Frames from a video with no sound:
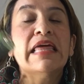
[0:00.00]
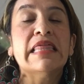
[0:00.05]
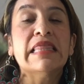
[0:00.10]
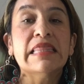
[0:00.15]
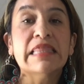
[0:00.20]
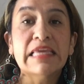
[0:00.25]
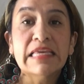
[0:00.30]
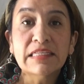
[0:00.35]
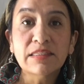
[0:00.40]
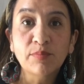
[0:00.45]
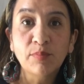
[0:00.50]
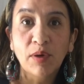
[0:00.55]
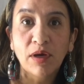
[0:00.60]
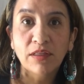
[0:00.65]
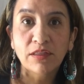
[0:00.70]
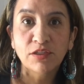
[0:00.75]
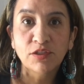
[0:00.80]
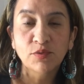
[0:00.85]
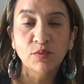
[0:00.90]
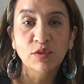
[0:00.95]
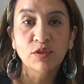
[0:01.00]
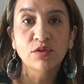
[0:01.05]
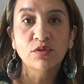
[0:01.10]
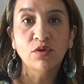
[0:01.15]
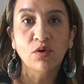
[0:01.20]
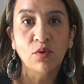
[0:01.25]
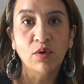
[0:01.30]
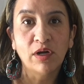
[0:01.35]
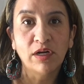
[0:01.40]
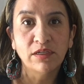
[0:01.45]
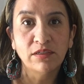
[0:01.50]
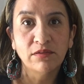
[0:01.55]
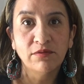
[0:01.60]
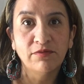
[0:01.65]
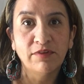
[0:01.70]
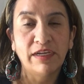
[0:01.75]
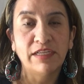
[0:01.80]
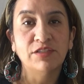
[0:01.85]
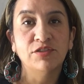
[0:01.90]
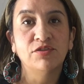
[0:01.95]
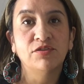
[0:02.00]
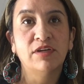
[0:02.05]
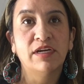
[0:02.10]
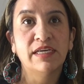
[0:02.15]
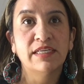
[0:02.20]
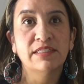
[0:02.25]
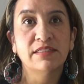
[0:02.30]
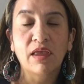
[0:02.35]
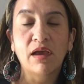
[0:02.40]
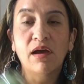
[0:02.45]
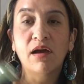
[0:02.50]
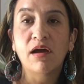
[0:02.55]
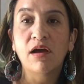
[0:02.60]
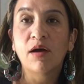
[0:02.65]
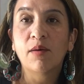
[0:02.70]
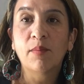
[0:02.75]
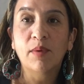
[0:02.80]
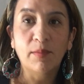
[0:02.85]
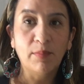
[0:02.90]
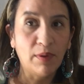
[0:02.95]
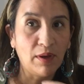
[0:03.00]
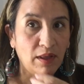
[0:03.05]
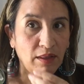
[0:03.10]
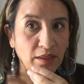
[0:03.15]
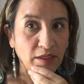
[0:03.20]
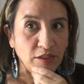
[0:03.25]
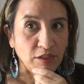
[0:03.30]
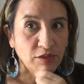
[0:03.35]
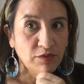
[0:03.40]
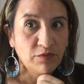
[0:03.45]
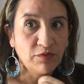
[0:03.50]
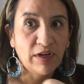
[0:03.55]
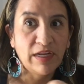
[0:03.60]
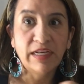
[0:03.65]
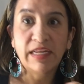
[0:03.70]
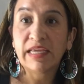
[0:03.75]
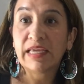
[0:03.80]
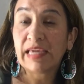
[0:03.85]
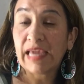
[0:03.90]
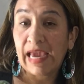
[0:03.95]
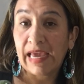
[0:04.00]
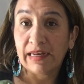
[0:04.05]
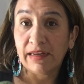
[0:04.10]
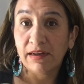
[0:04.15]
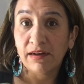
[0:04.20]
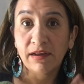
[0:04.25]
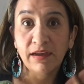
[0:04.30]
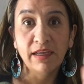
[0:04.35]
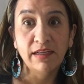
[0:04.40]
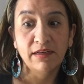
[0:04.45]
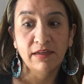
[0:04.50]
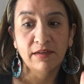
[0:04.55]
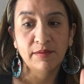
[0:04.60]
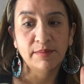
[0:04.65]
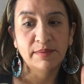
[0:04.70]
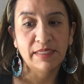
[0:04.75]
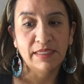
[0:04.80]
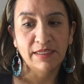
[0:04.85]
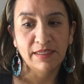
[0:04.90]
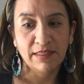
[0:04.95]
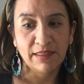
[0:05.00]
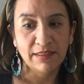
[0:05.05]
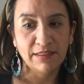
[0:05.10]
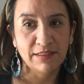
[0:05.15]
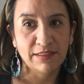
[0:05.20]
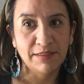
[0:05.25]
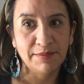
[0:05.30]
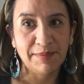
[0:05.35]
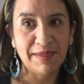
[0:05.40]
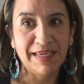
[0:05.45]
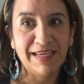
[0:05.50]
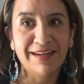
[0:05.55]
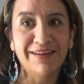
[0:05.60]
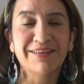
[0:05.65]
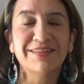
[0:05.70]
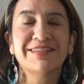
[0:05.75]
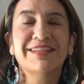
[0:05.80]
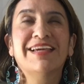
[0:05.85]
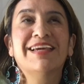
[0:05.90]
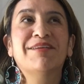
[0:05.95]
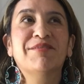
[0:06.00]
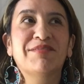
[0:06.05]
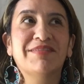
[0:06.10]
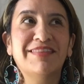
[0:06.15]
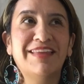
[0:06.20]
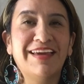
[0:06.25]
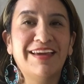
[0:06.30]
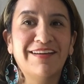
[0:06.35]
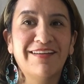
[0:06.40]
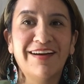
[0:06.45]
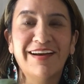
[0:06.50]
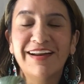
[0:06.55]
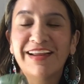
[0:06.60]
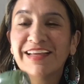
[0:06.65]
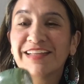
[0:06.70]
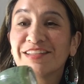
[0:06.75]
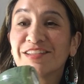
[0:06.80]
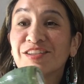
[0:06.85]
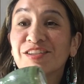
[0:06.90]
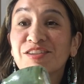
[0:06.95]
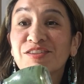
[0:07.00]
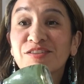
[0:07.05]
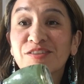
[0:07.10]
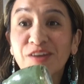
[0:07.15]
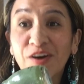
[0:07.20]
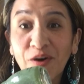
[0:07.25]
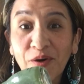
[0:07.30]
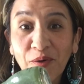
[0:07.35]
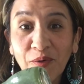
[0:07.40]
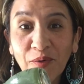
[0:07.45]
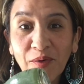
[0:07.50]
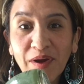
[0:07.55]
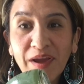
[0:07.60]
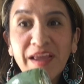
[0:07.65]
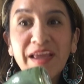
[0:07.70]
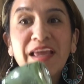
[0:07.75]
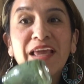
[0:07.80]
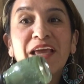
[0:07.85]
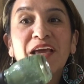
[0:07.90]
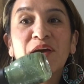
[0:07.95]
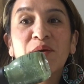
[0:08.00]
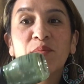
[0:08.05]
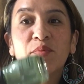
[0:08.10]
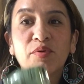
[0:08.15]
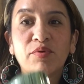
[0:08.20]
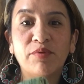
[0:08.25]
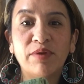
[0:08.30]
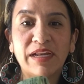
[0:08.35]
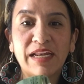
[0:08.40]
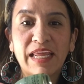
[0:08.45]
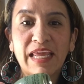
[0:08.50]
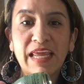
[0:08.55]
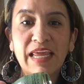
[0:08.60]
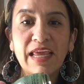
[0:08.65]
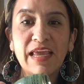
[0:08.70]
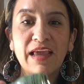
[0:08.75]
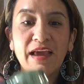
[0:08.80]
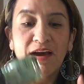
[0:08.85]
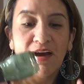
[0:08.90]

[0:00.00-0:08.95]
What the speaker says: This polish was so hard to find, you guys. A polish friend in Canada ended up sending this to me, and I was like, thank God, it's so pretty.